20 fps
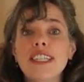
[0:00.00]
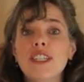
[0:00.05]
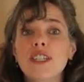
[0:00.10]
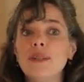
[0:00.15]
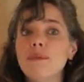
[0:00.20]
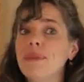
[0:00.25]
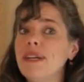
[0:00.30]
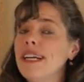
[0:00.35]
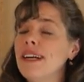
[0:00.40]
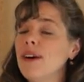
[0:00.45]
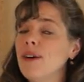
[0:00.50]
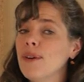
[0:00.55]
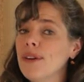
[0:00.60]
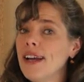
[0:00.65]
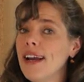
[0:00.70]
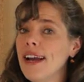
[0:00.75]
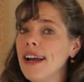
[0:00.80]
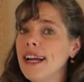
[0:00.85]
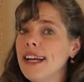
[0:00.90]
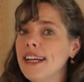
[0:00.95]
could be,
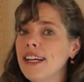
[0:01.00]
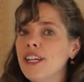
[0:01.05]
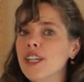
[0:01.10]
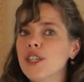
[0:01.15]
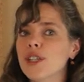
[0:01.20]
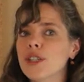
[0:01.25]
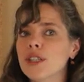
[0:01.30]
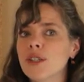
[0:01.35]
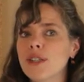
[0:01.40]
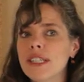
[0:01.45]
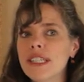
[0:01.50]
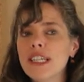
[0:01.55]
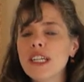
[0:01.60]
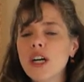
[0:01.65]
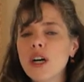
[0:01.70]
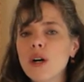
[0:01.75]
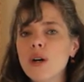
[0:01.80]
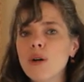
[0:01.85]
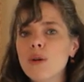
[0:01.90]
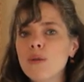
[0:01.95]
okay, you're going to
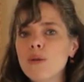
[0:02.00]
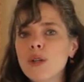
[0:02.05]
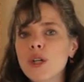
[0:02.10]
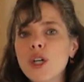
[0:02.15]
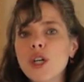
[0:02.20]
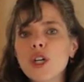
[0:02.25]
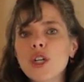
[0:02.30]
go